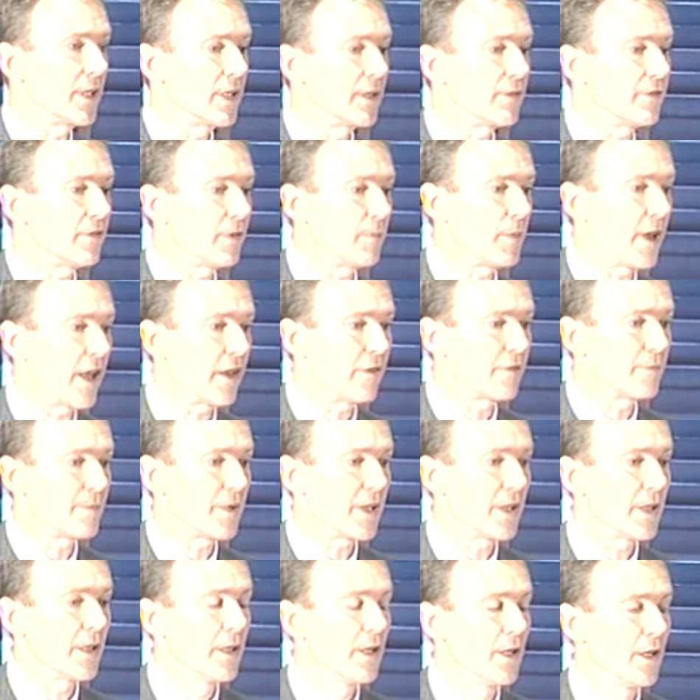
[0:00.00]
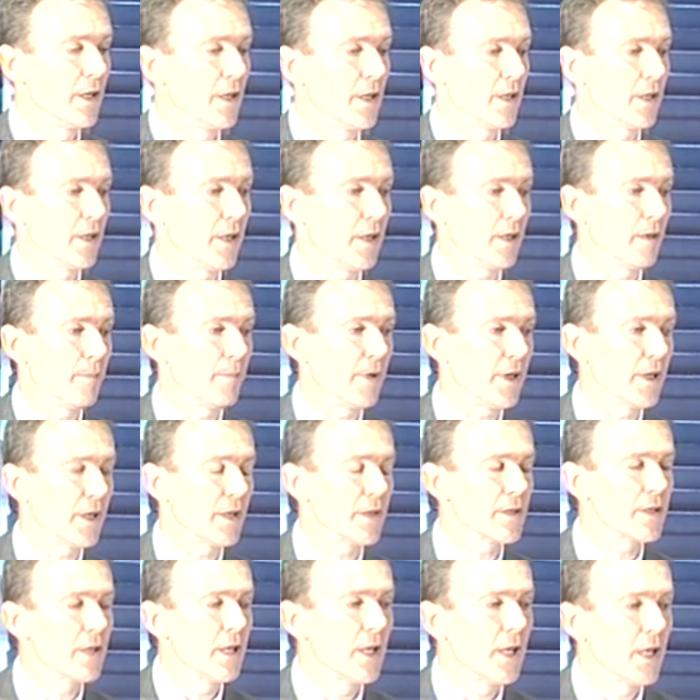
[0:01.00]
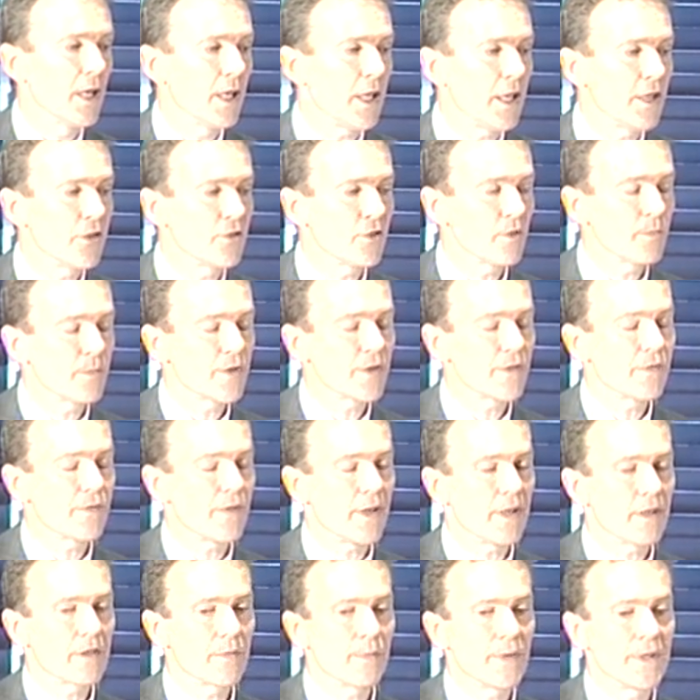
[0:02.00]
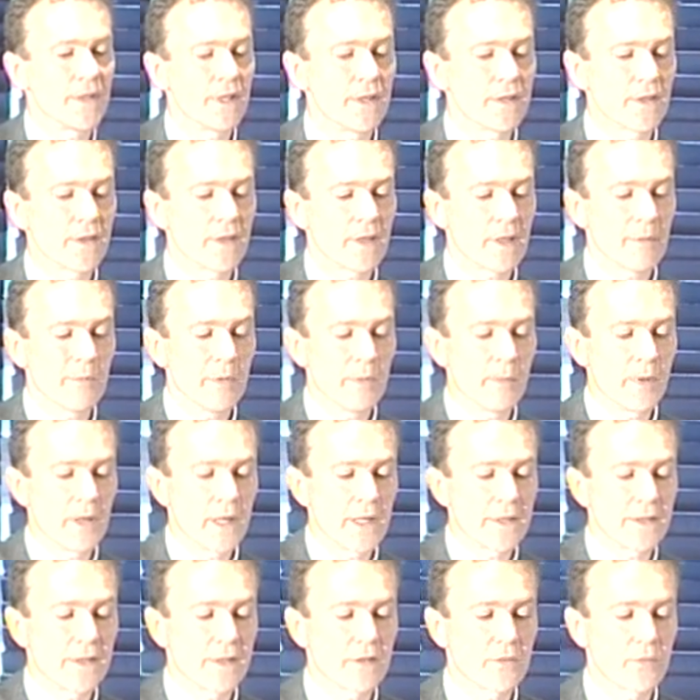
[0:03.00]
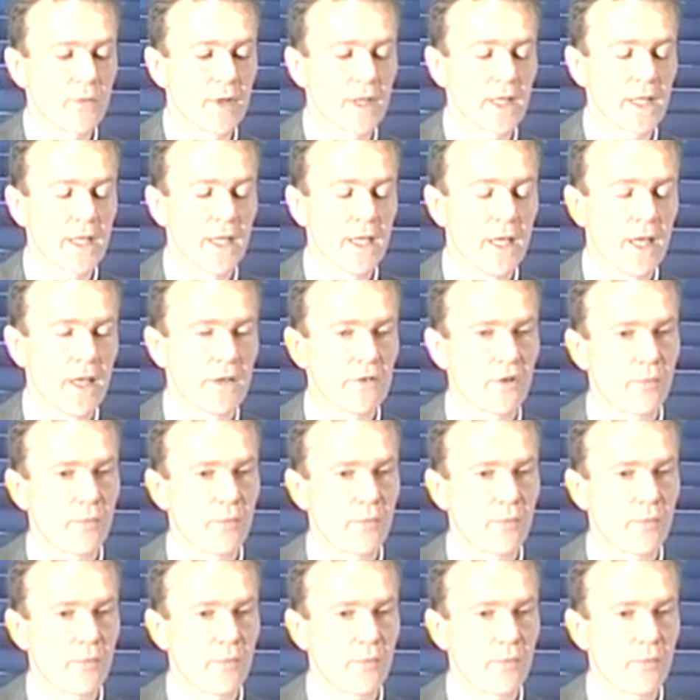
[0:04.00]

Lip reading: it from the FPR part. In terms of expertise and capabilities, really, the